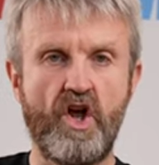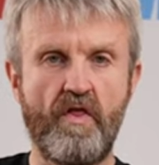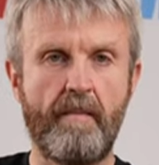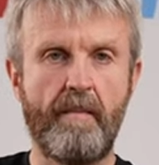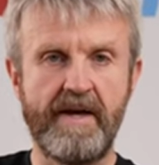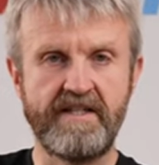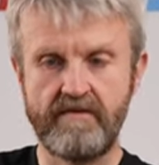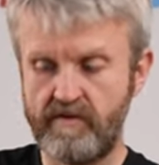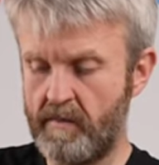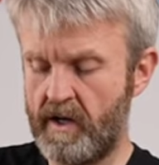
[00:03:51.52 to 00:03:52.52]
at the base
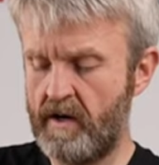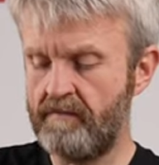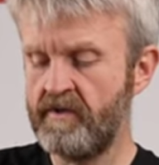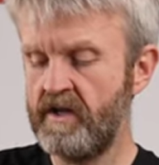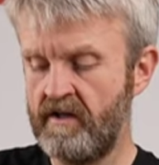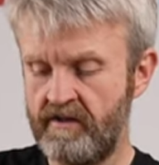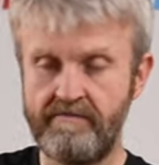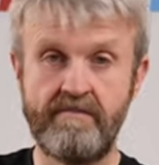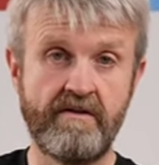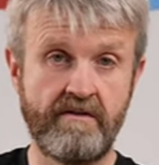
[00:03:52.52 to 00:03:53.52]
of your palm. The
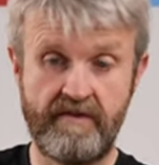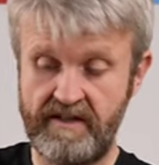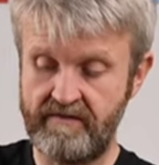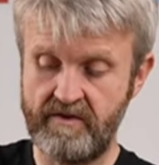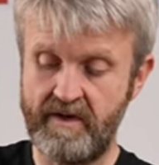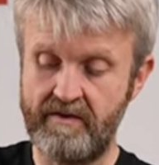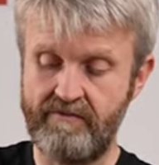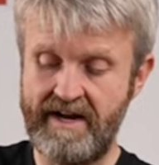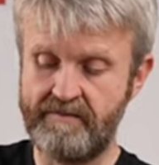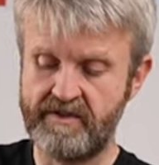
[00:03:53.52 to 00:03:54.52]
most effective is when it wraps